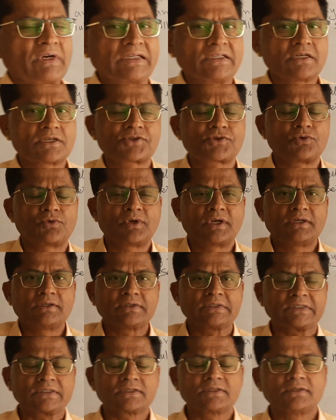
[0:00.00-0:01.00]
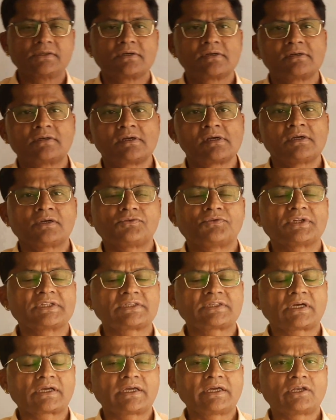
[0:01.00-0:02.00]
My dear students,
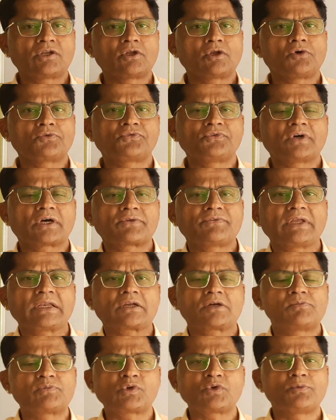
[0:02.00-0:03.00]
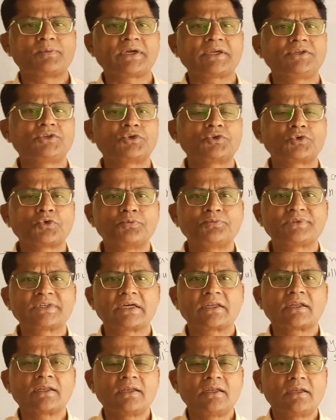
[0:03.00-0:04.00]
once again all of you are welcome to my YouTube
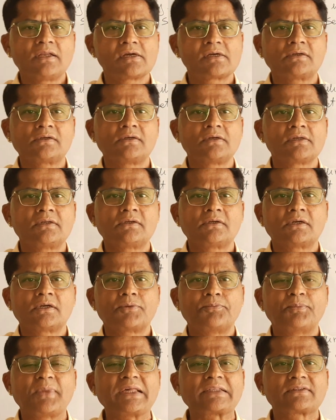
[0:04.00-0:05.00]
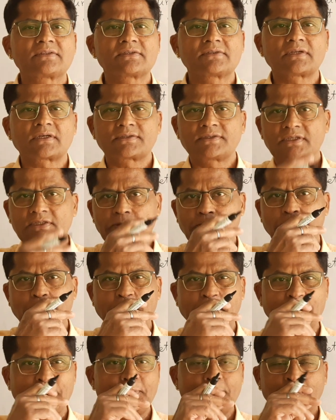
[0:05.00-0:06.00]
channel Math Success
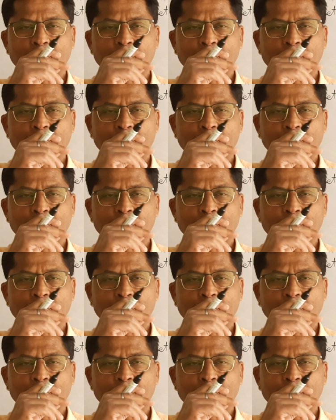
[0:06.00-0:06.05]
Point.